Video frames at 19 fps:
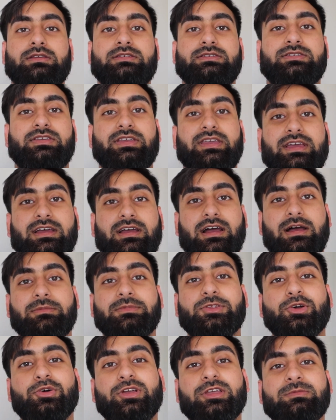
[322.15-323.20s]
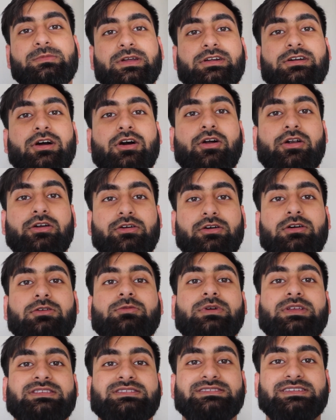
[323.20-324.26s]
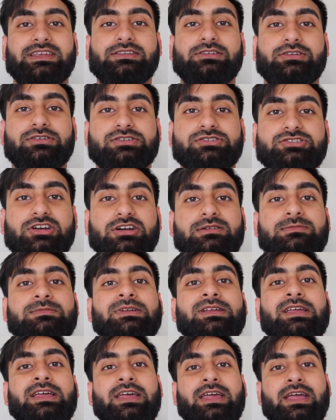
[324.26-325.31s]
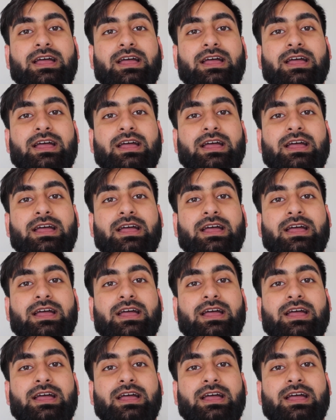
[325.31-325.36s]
So yeah, I'm towing my car on Wednesday to the shop.